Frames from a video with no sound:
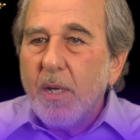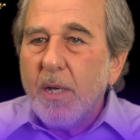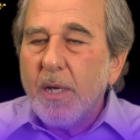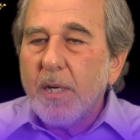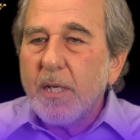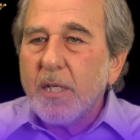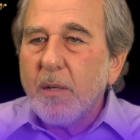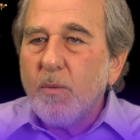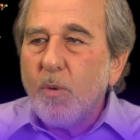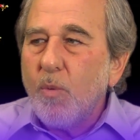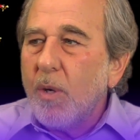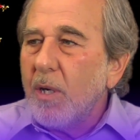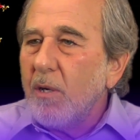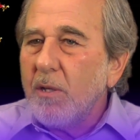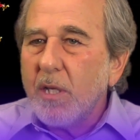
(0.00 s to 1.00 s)
And I said, Well,
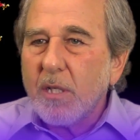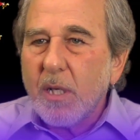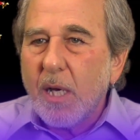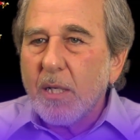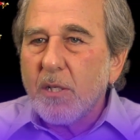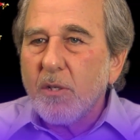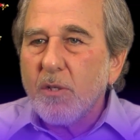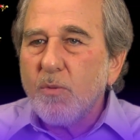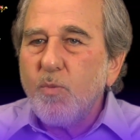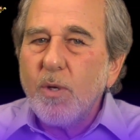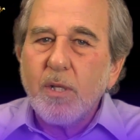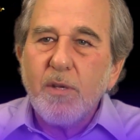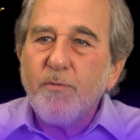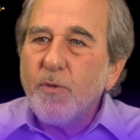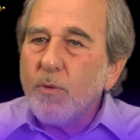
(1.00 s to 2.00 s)
what are the tonsils?
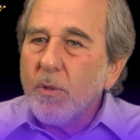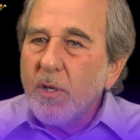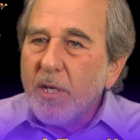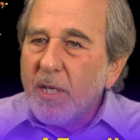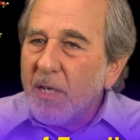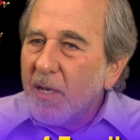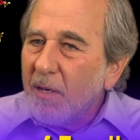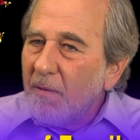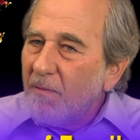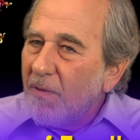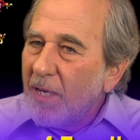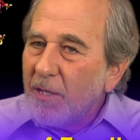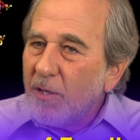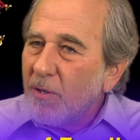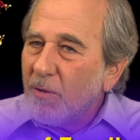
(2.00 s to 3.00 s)
Well, if you look in a
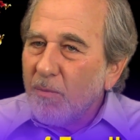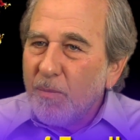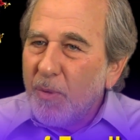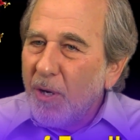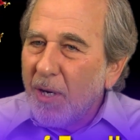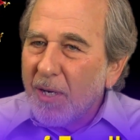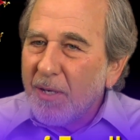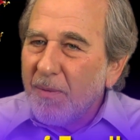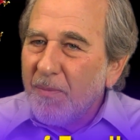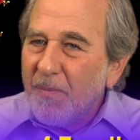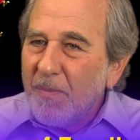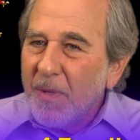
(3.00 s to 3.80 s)
conventional book,